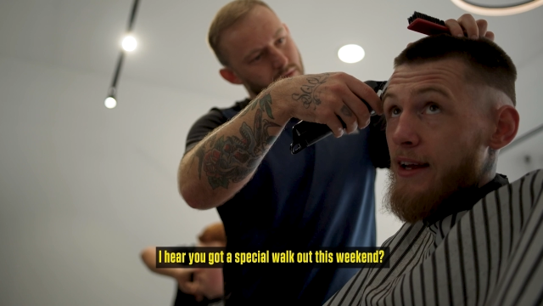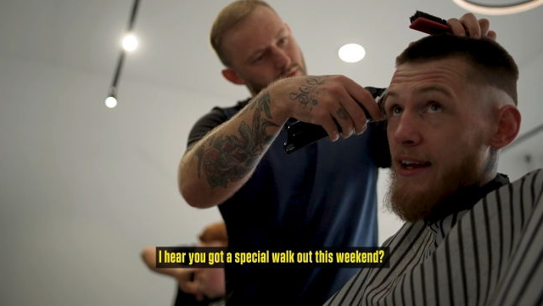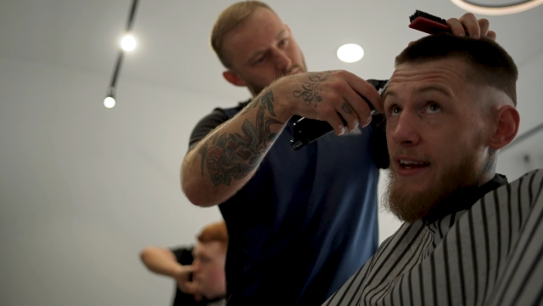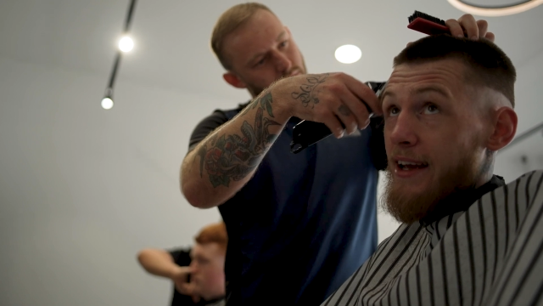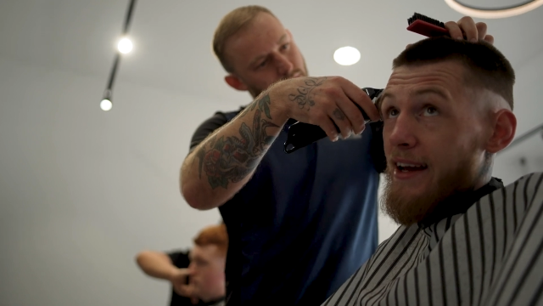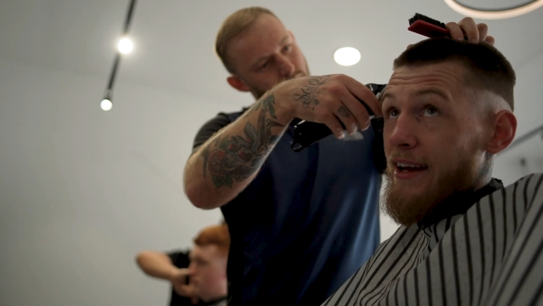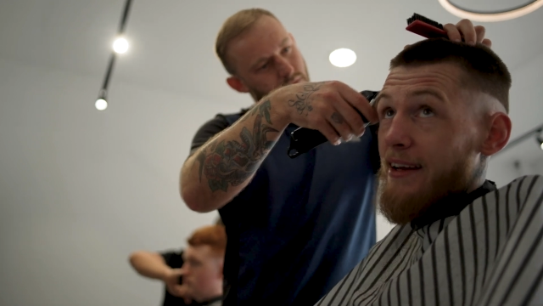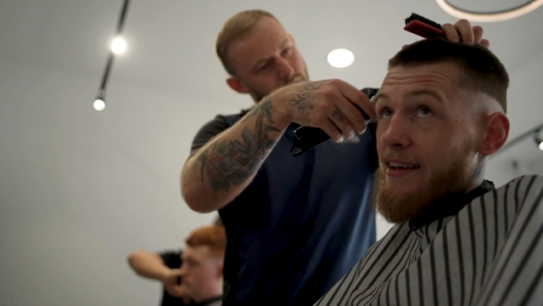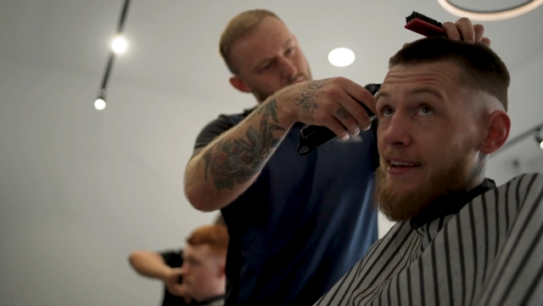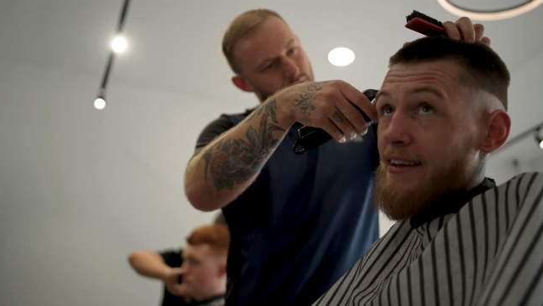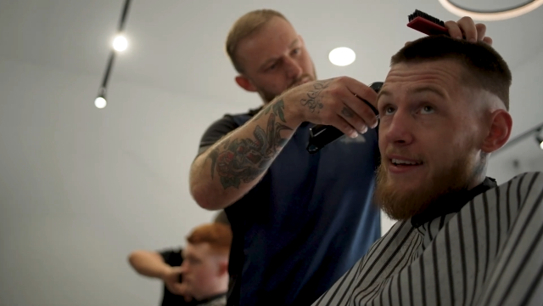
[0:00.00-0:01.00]
Speaker 1: Yeah,
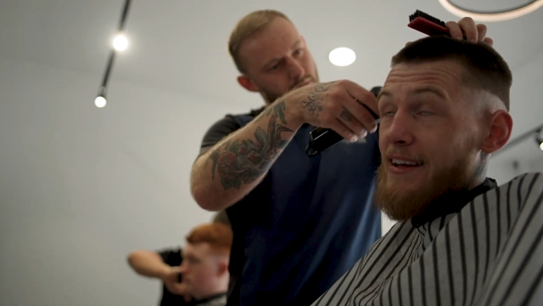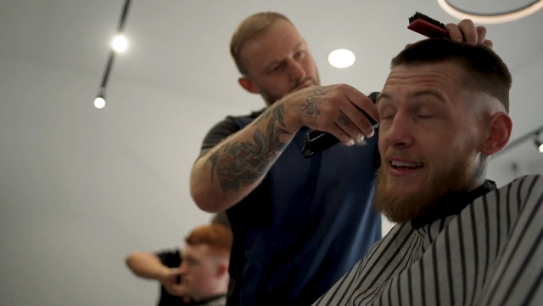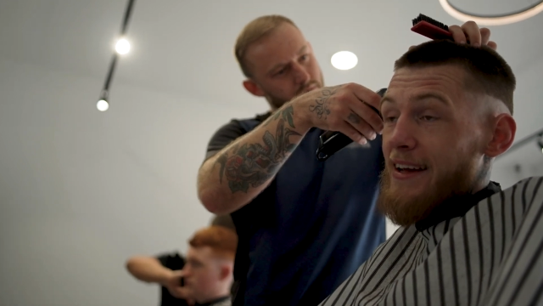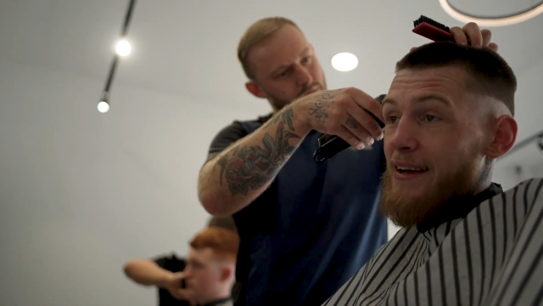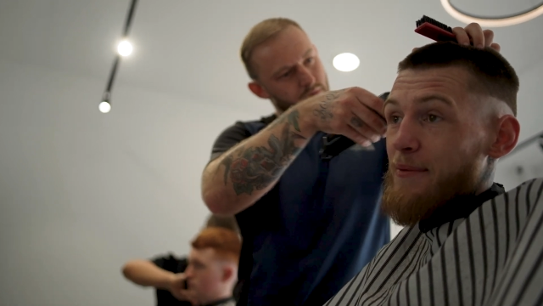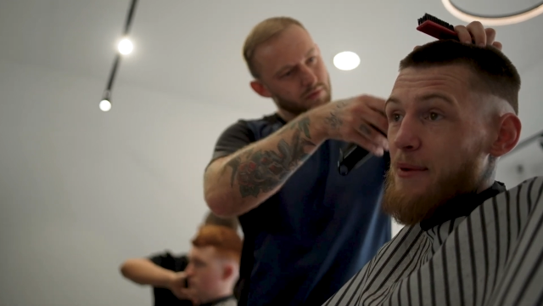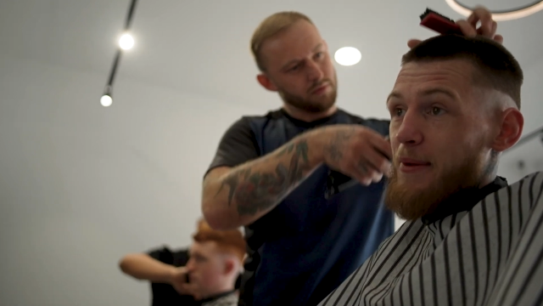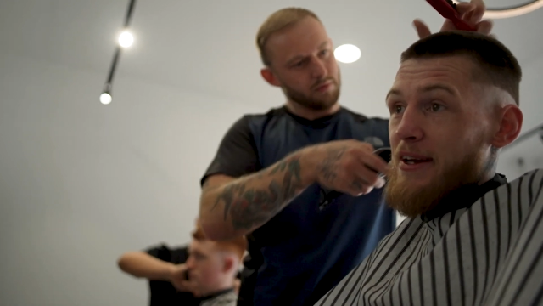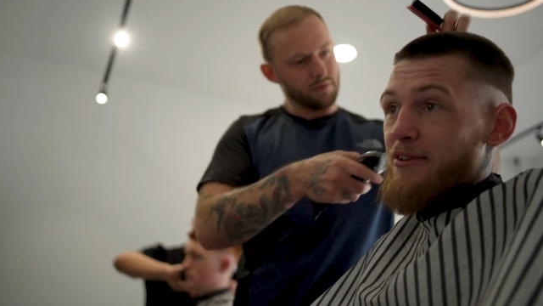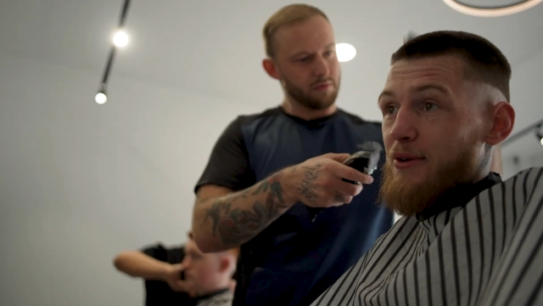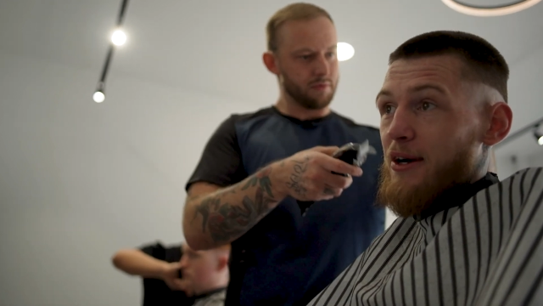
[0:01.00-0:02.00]
yeah, my
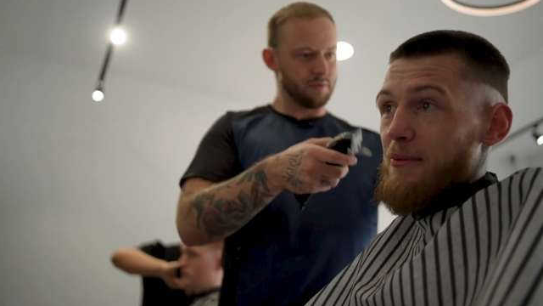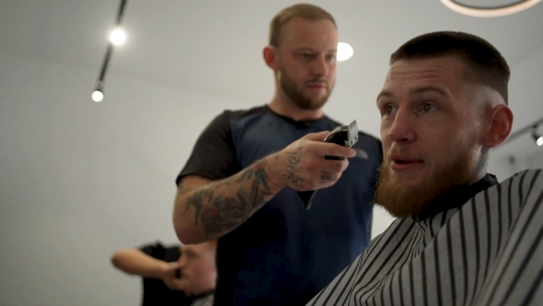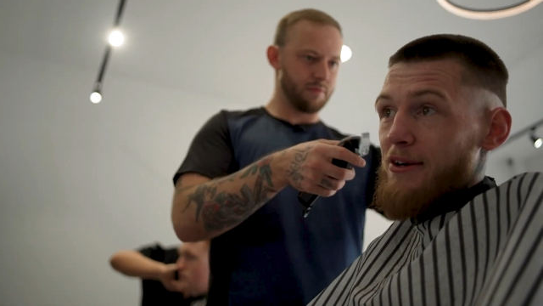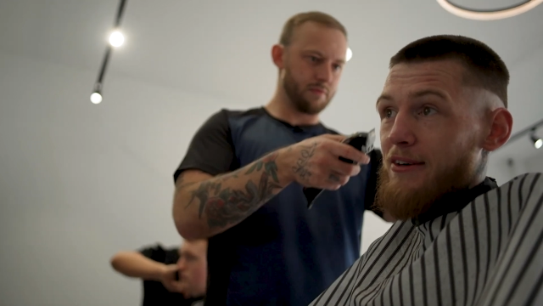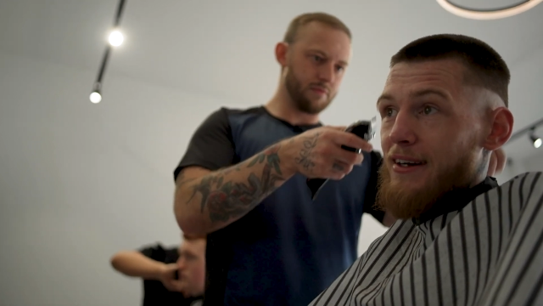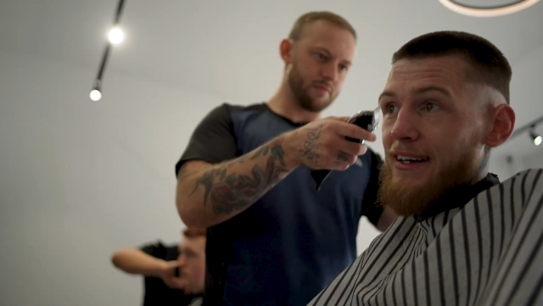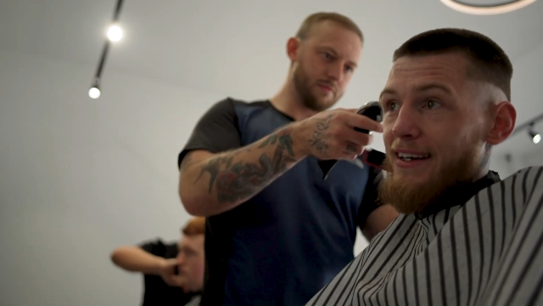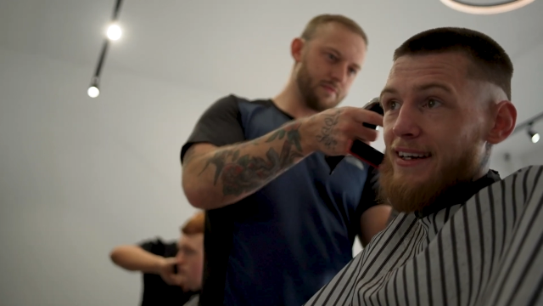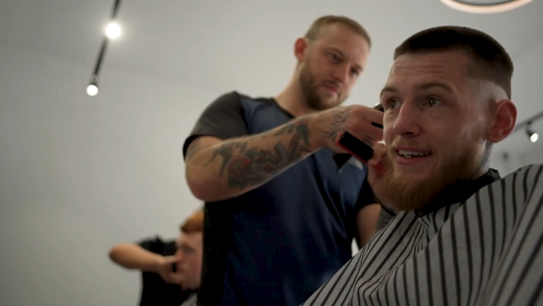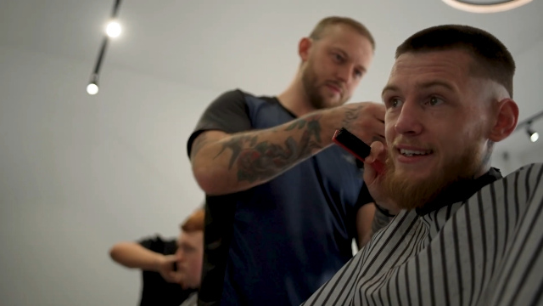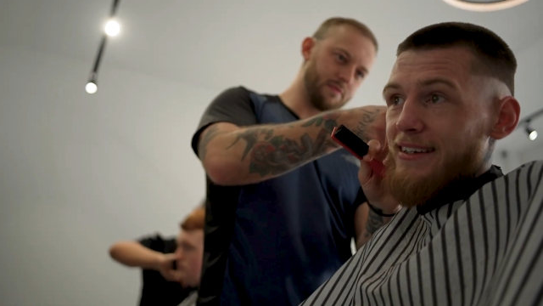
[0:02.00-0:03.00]
mate's walking me out.
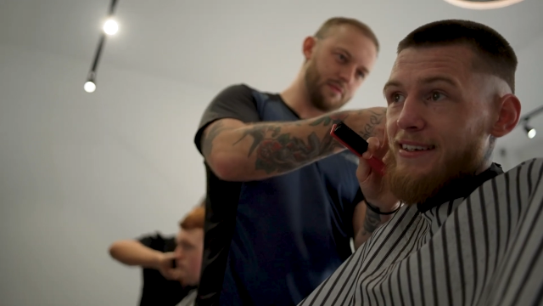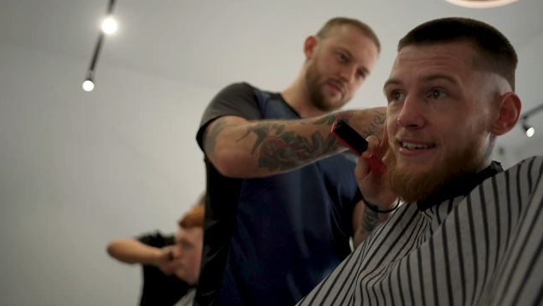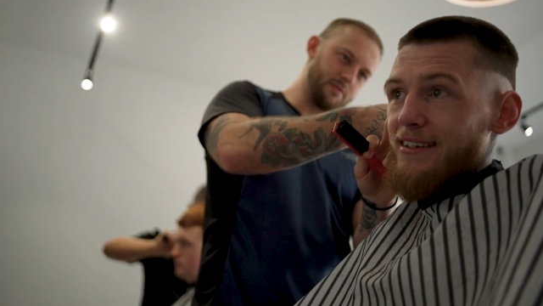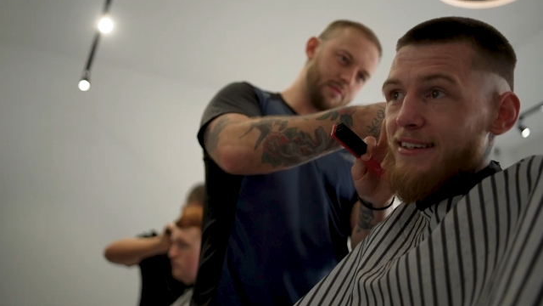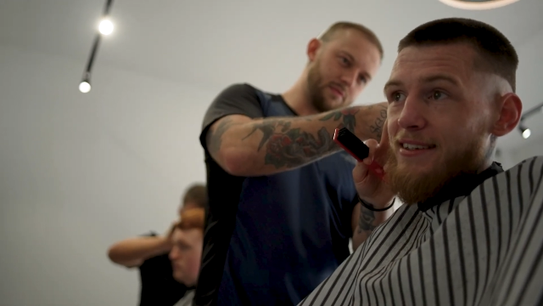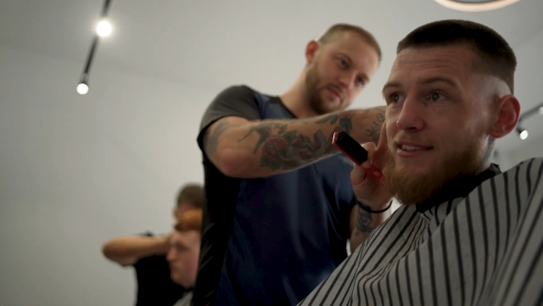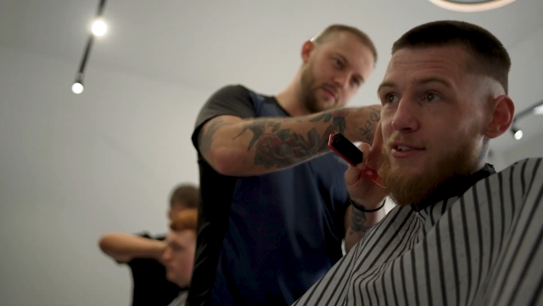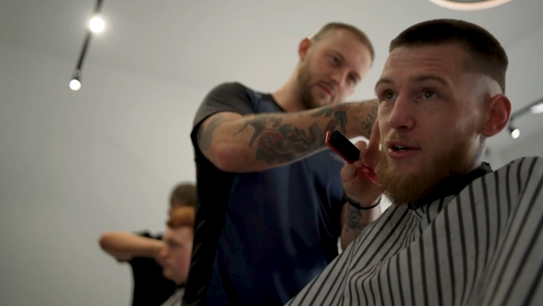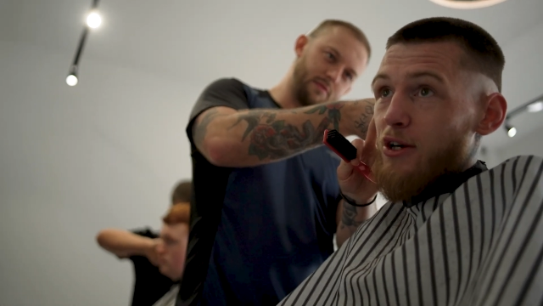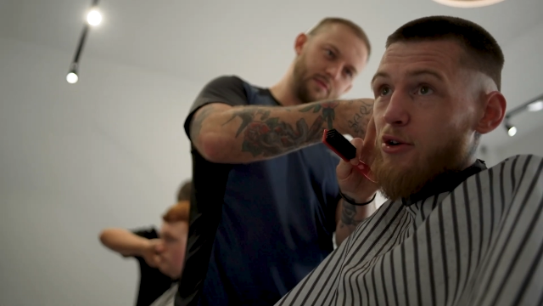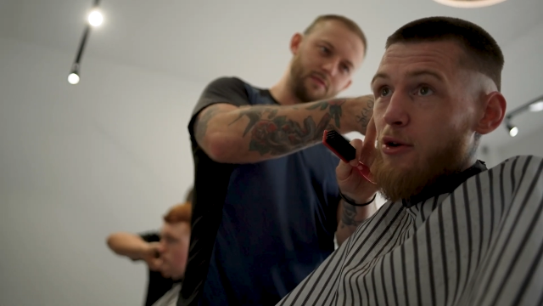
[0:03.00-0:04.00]
Uh, so
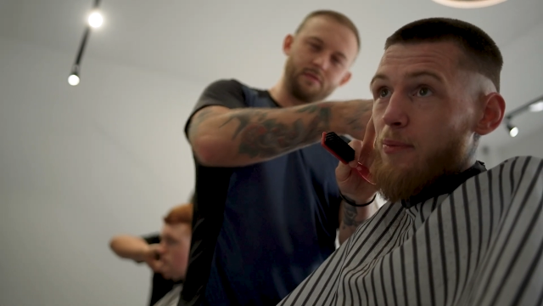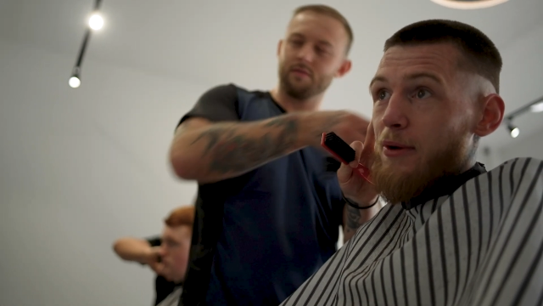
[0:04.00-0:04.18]
I grew up